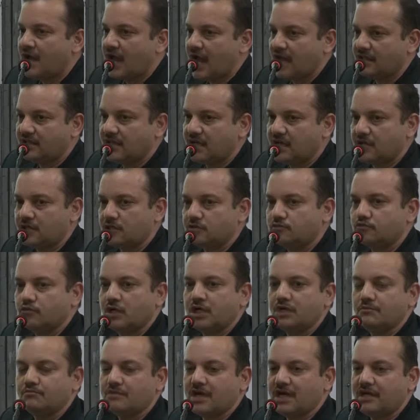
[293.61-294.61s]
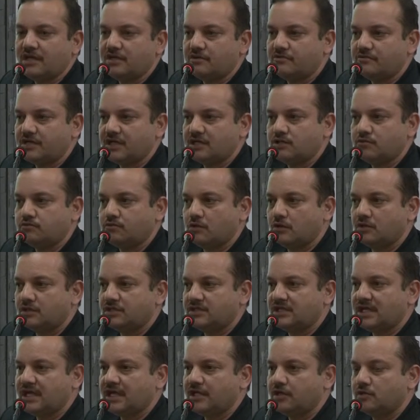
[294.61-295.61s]
And that is what my interest
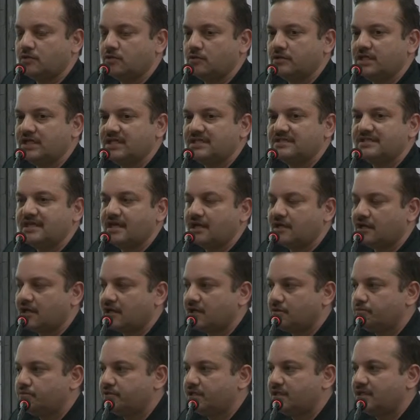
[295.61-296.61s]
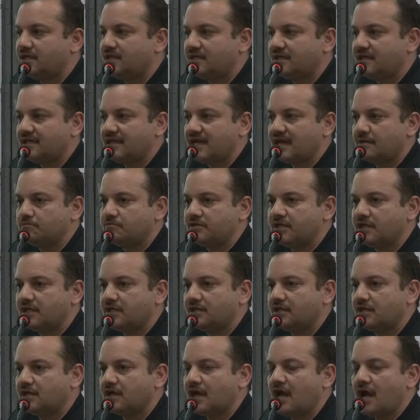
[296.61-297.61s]
was, like, is there corruption in the dam
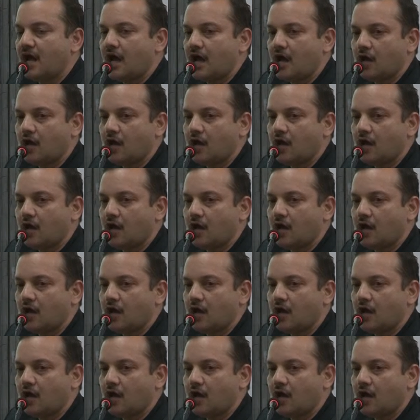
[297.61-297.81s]
sector?